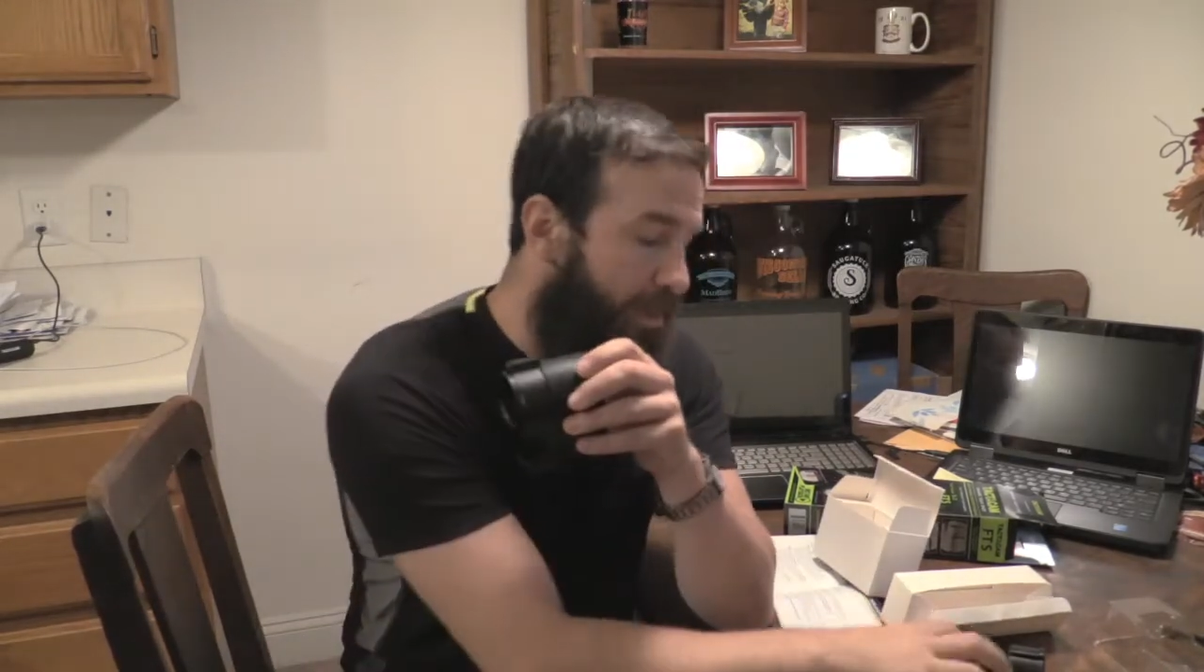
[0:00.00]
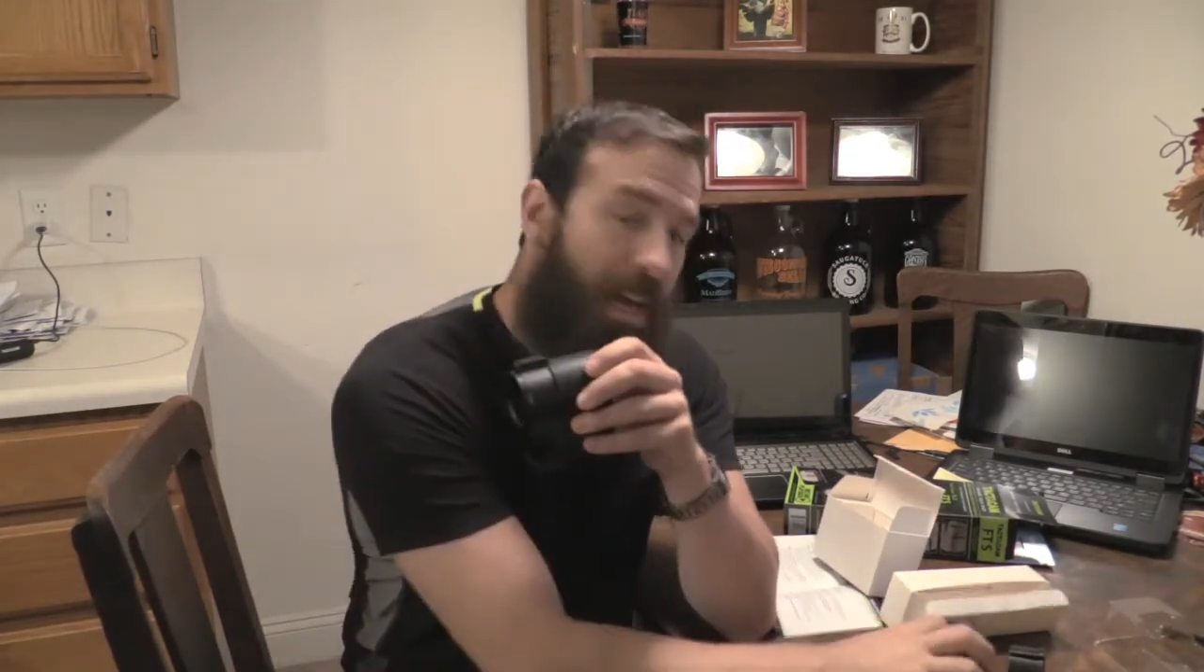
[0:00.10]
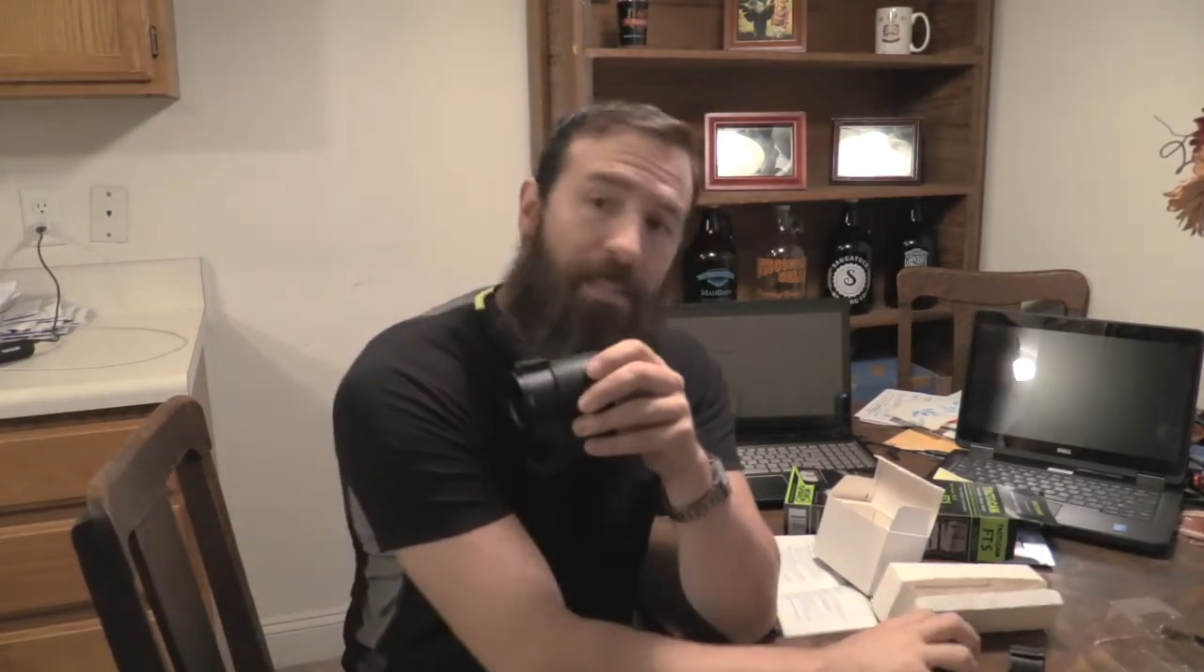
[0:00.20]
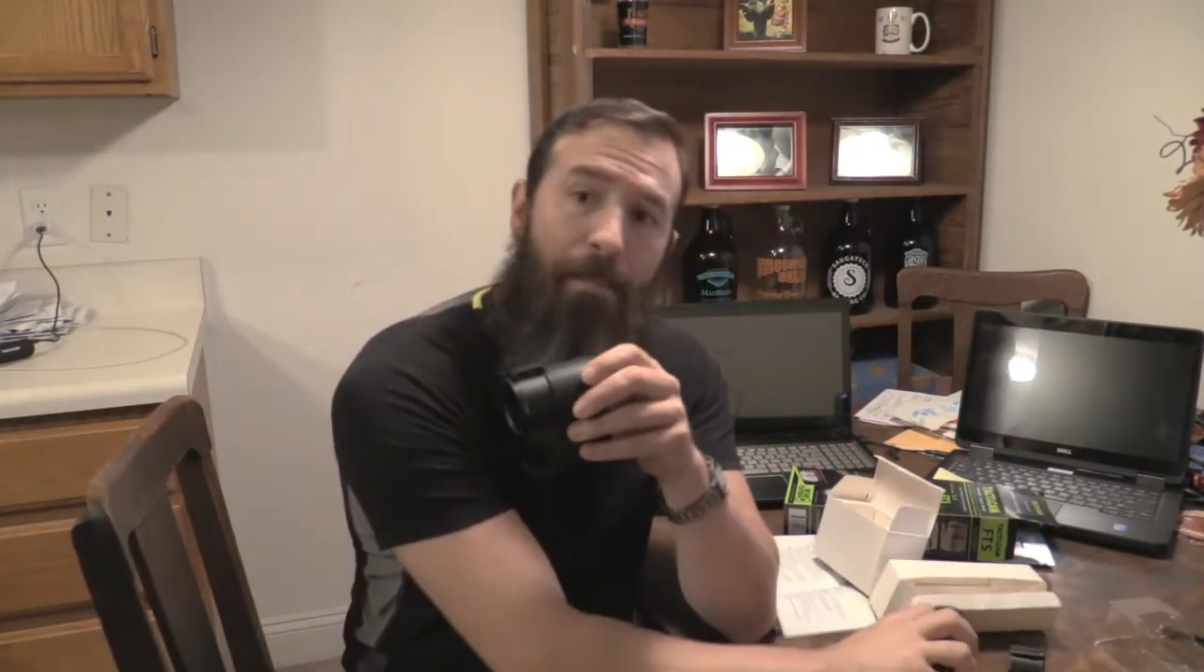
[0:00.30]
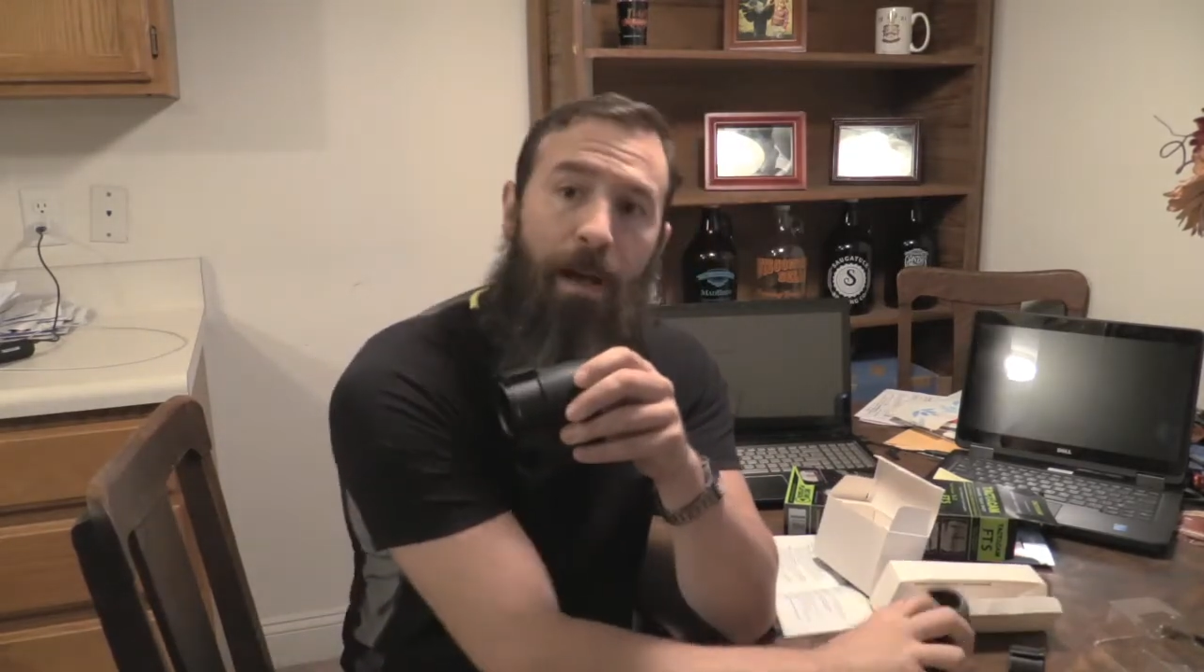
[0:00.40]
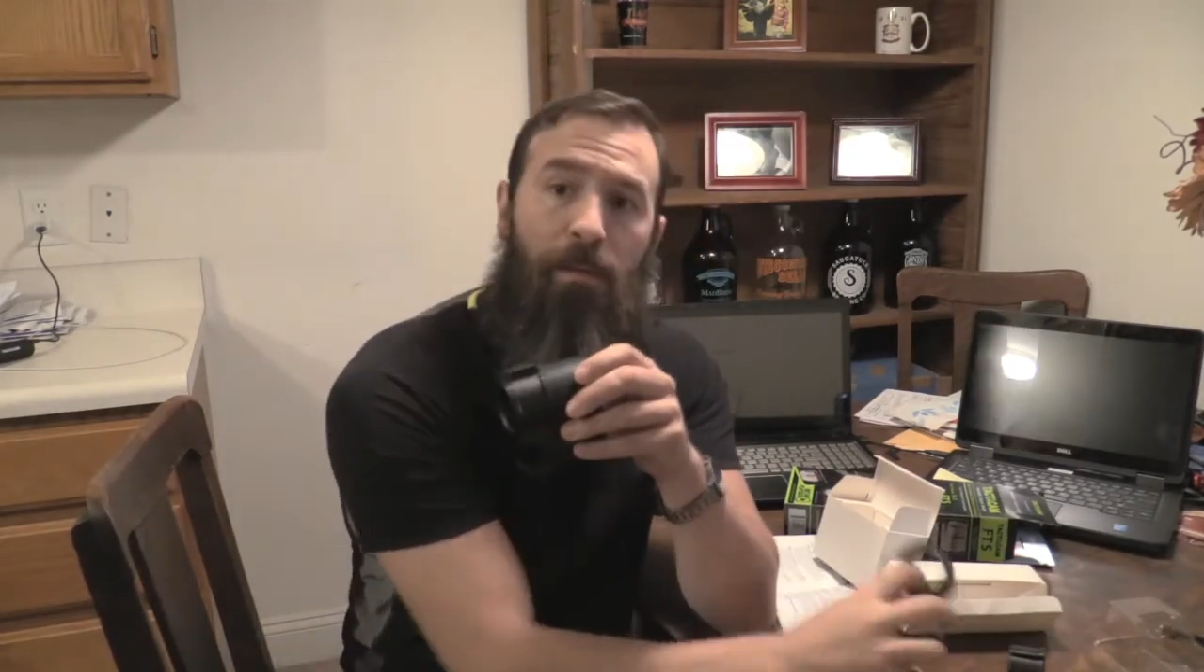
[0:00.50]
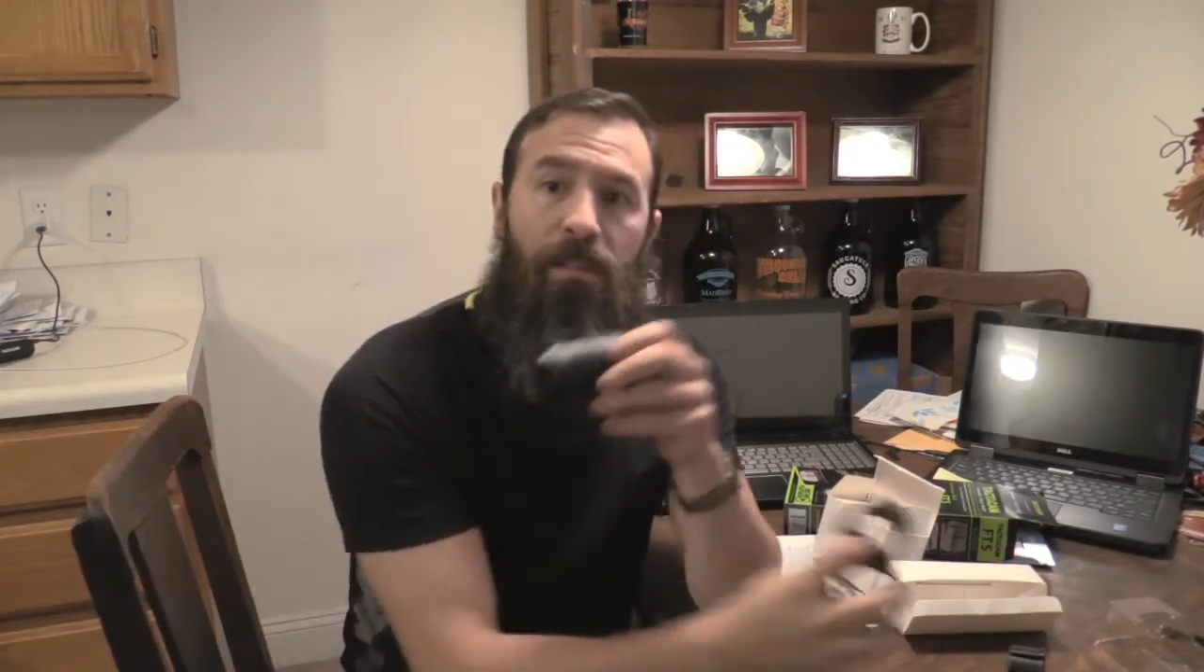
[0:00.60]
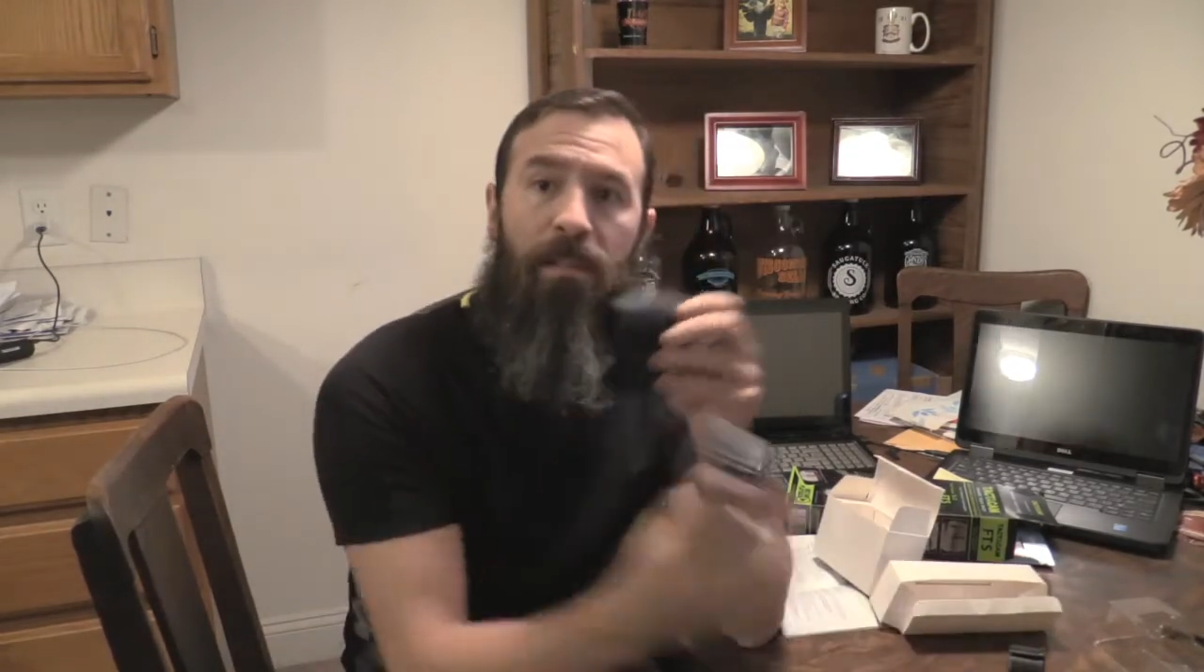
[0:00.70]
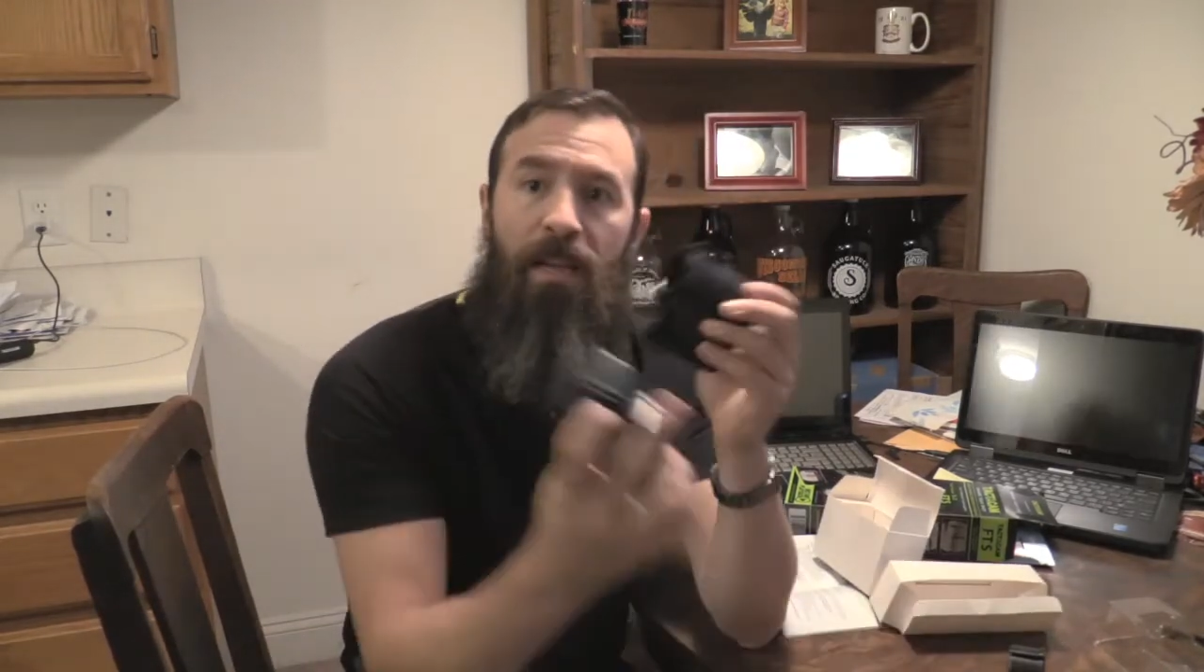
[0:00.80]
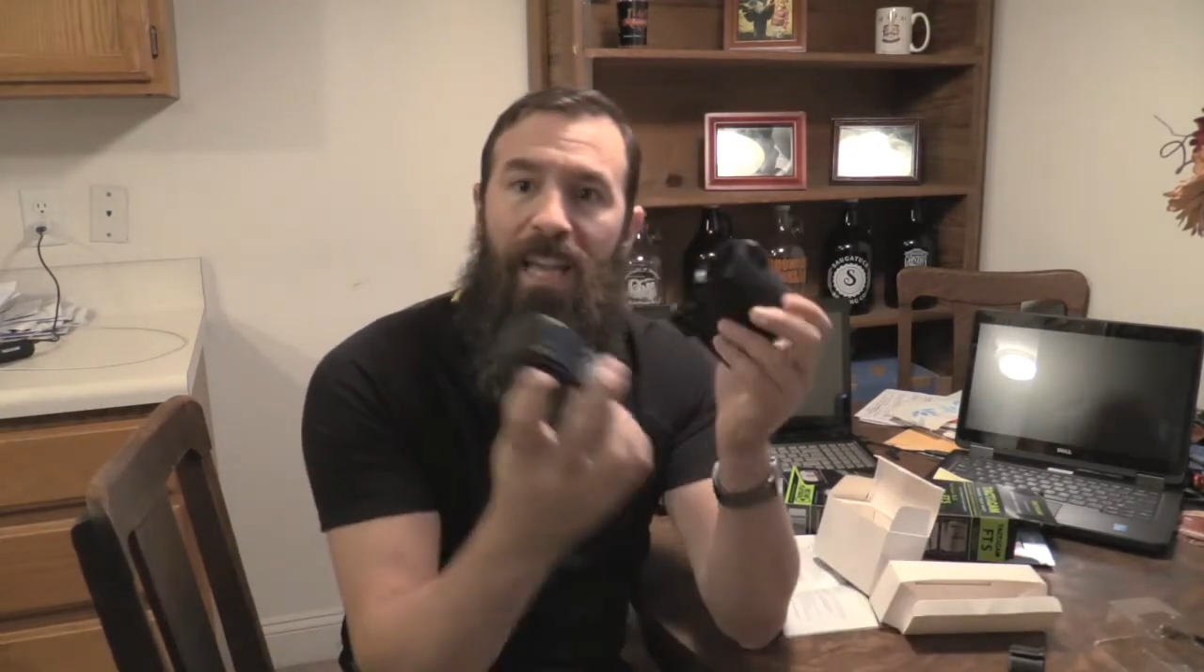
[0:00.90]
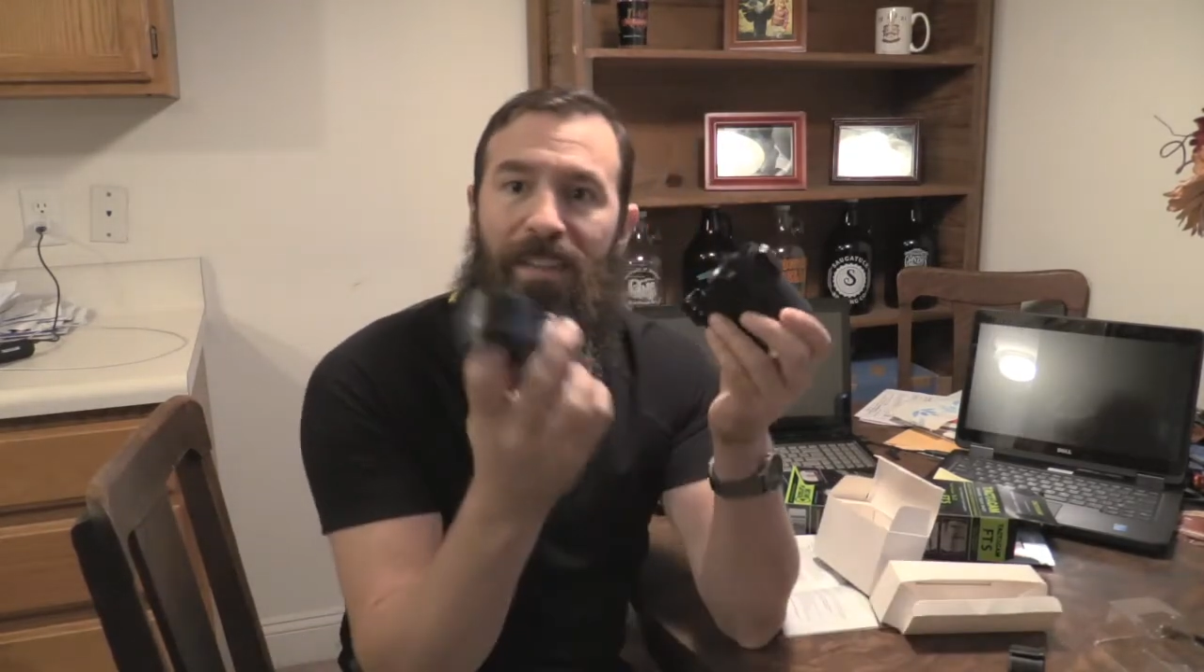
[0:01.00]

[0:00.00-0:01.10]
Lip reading: size mounts.